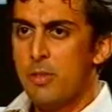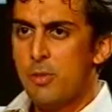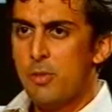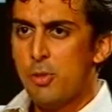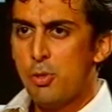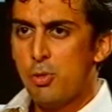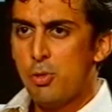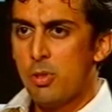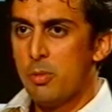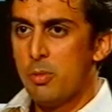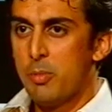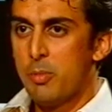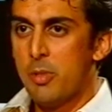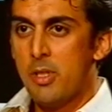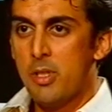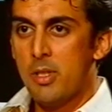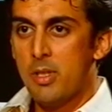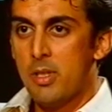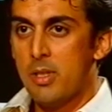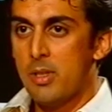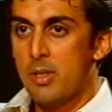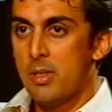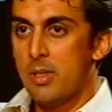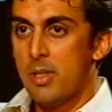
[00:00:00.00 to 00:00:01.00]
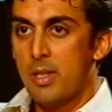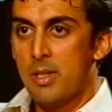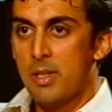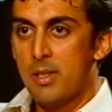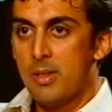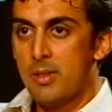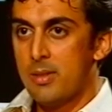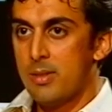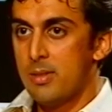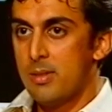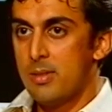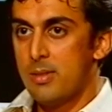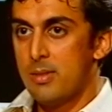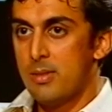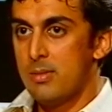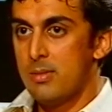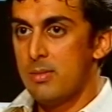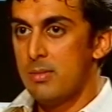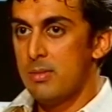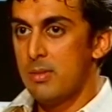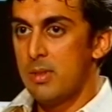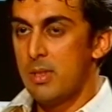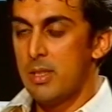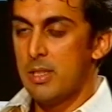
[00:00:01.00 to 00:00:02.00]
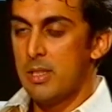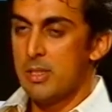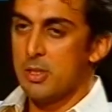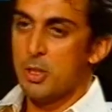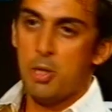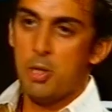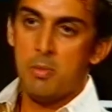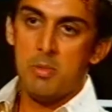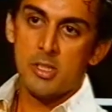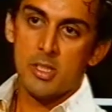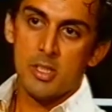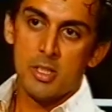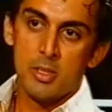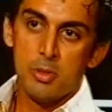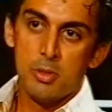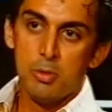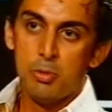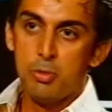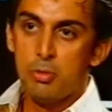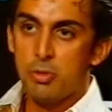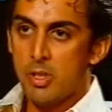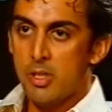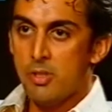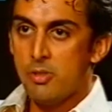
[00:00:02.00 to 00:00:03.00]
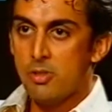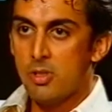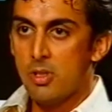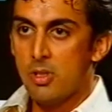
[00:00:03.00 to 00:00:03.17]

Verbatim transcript: an individual opinion and there's not much I can do to